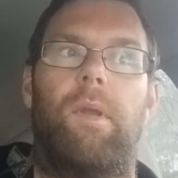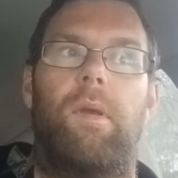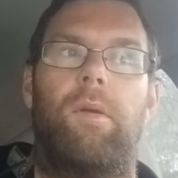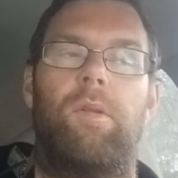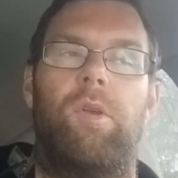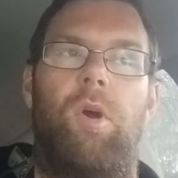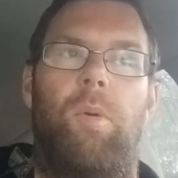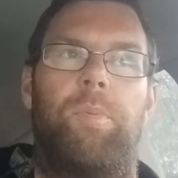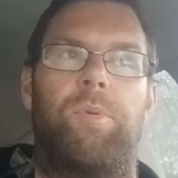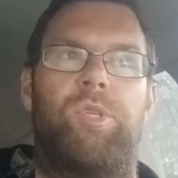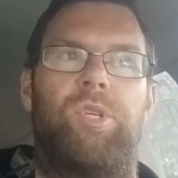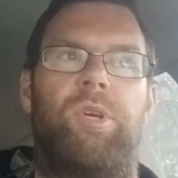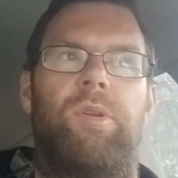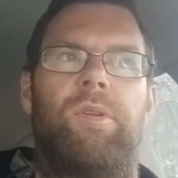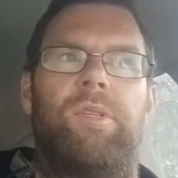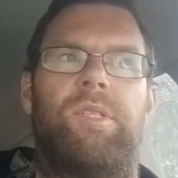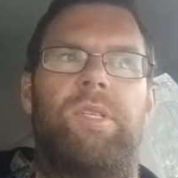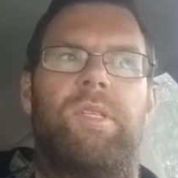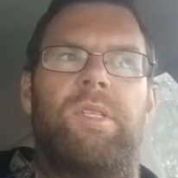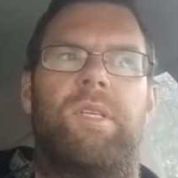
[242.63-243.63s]
the
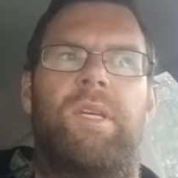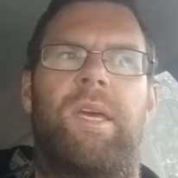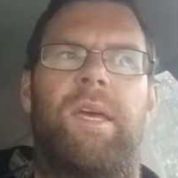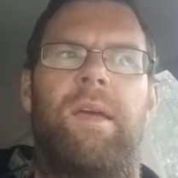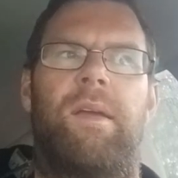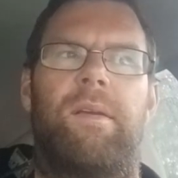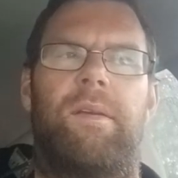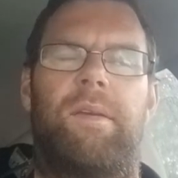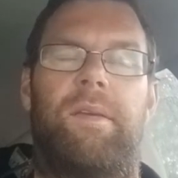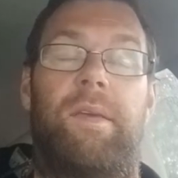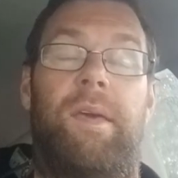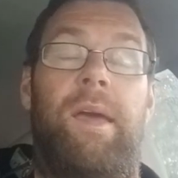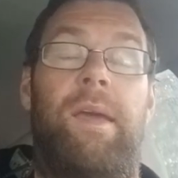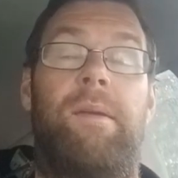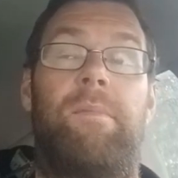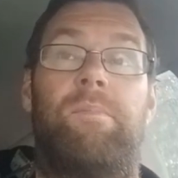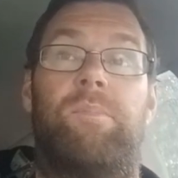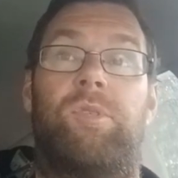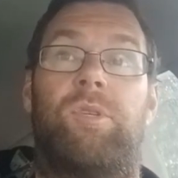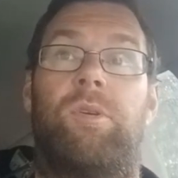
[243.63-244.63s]
opportunity
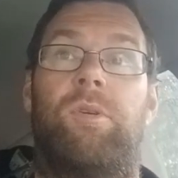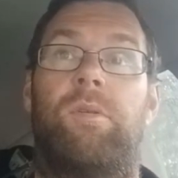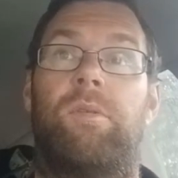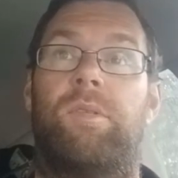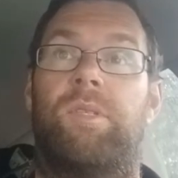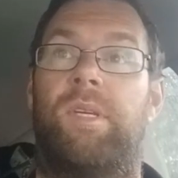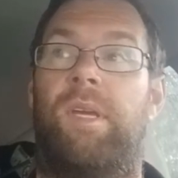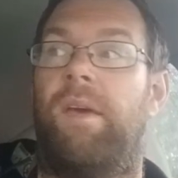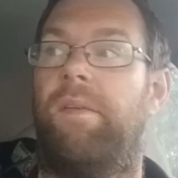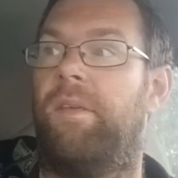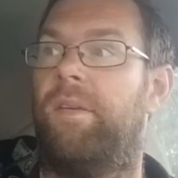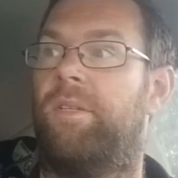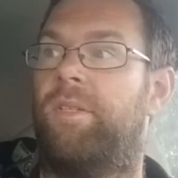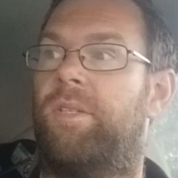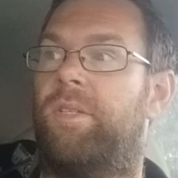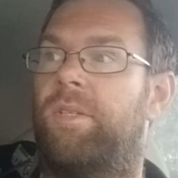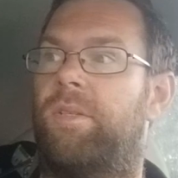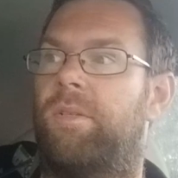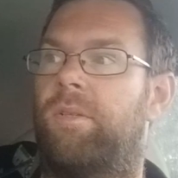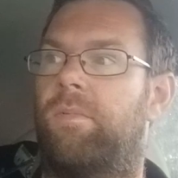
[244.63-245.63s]
came to get
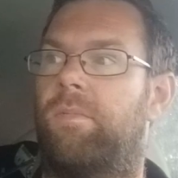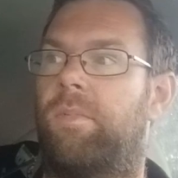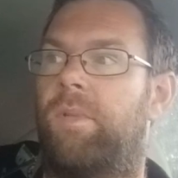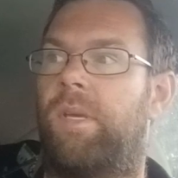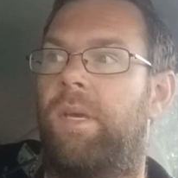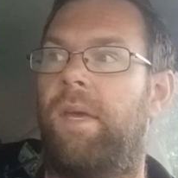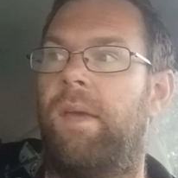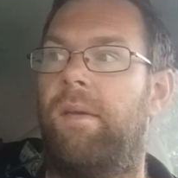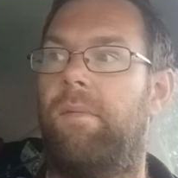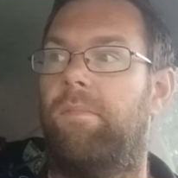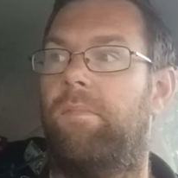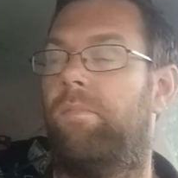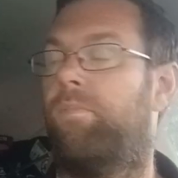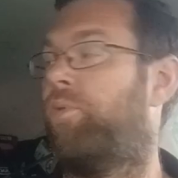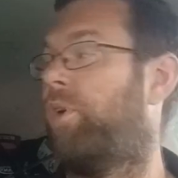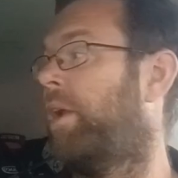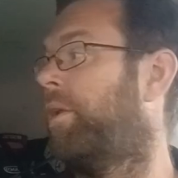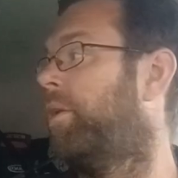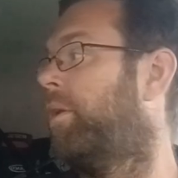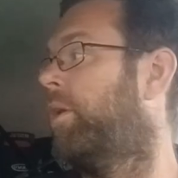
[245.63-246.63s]
this kit
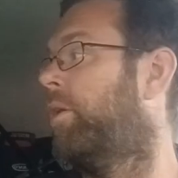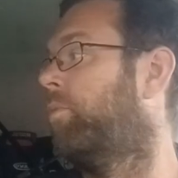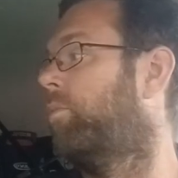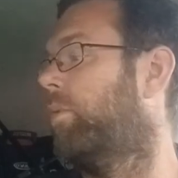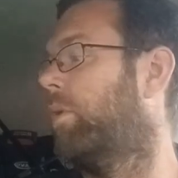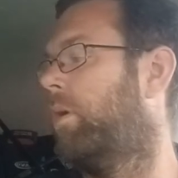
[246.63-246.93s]
brand new,